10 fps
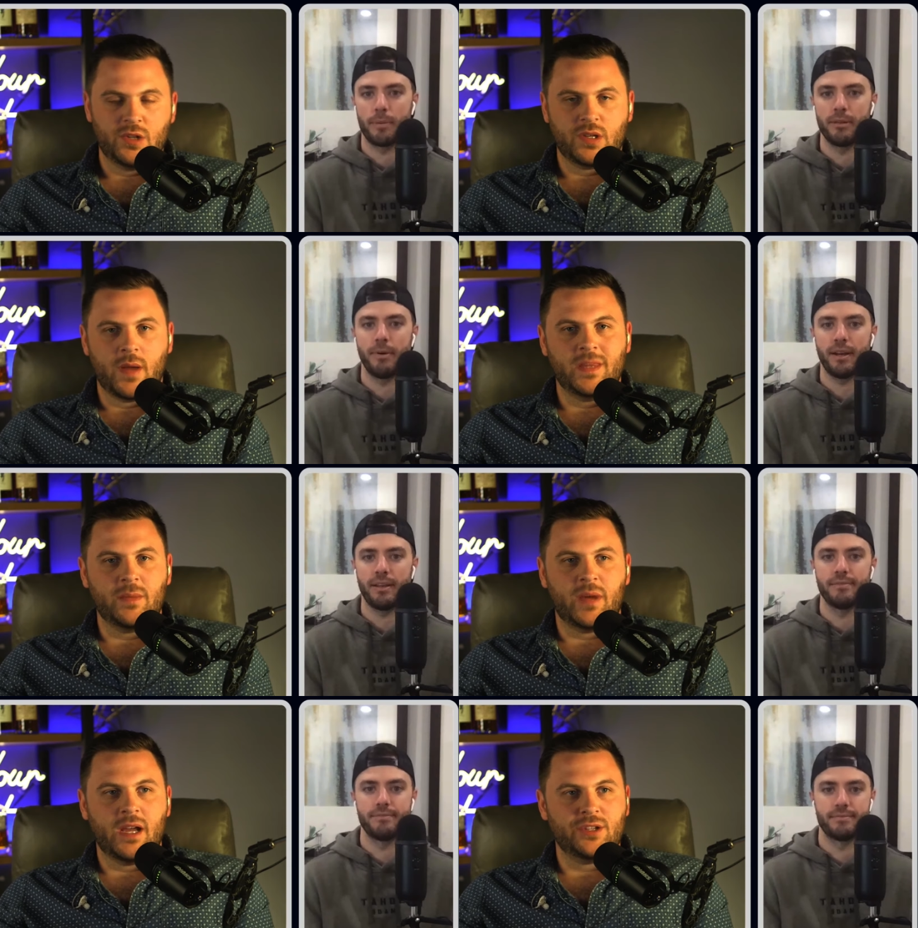Speaker 1: come at the,
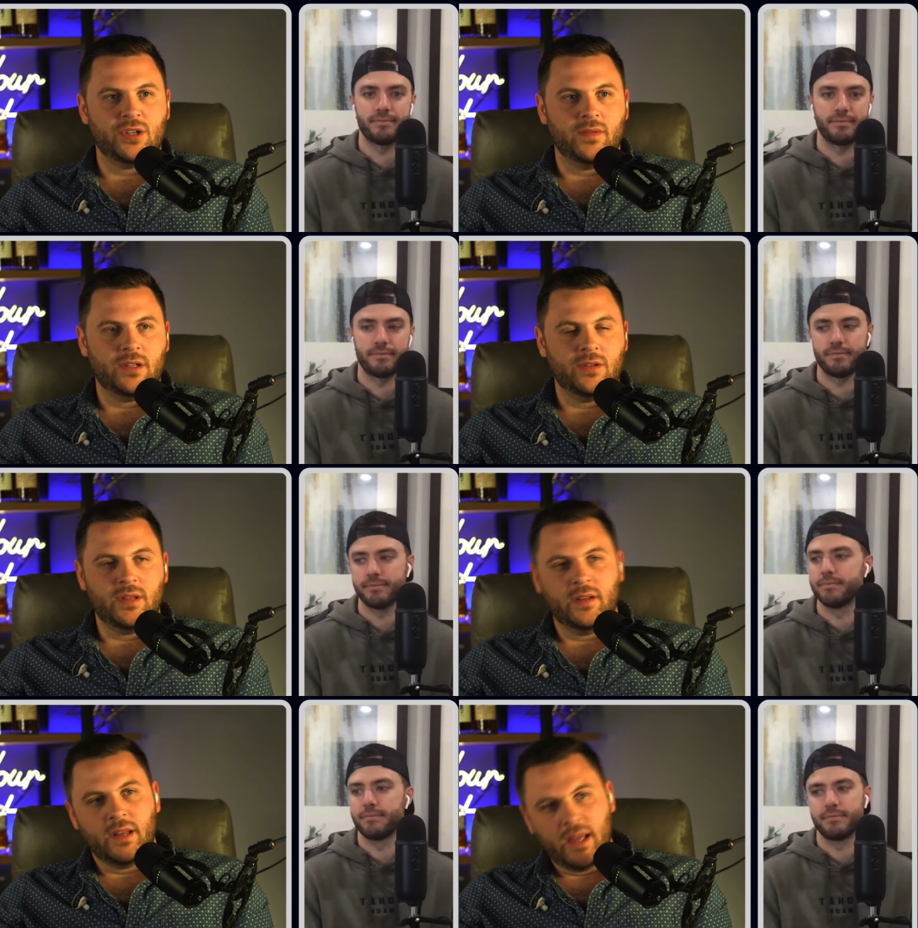the posture of like, dude, at
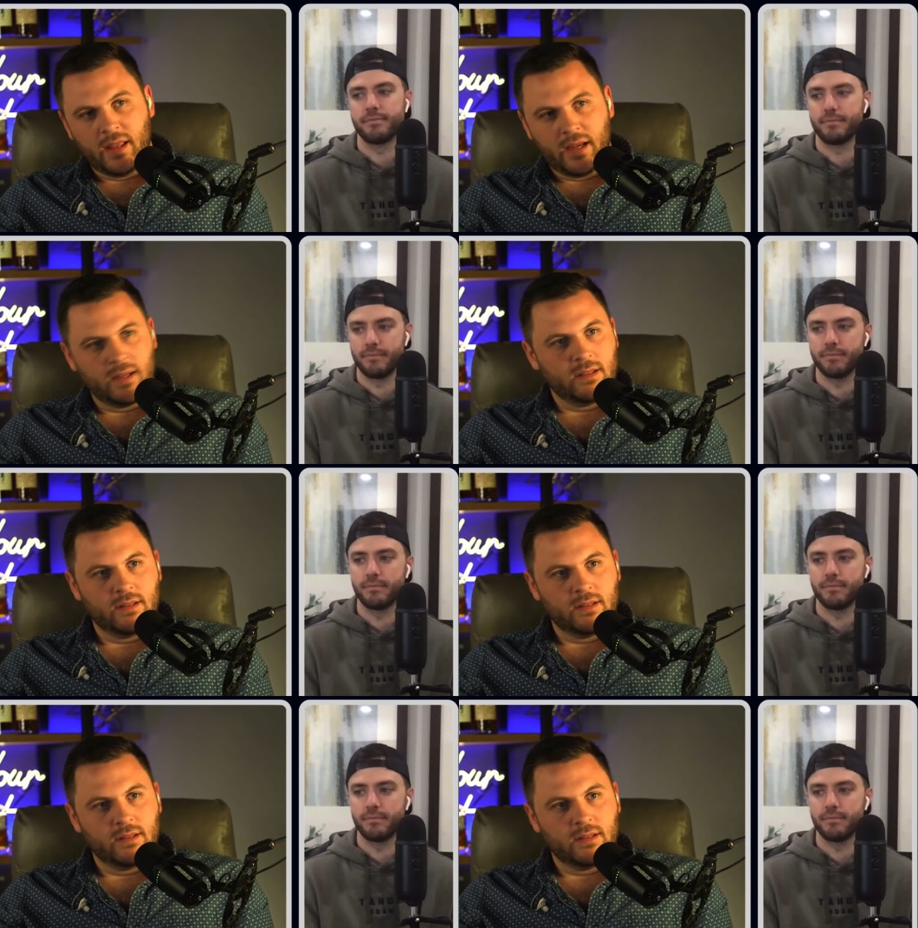the end of the day, like